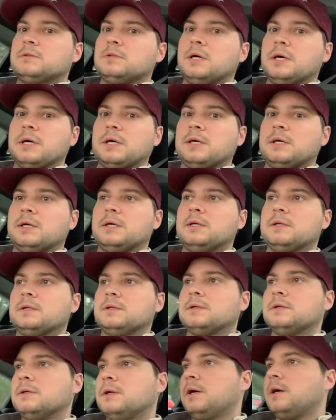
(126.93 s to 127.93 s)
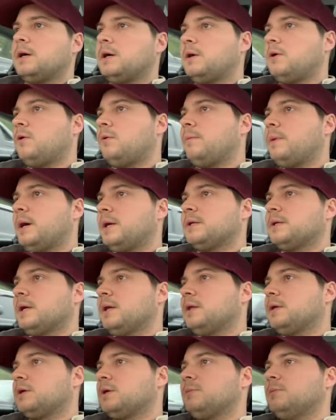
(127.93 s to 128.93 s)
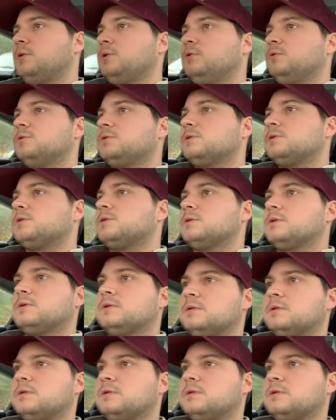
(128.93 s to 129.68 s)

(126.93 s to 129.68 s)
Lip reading: again on my daily commutes.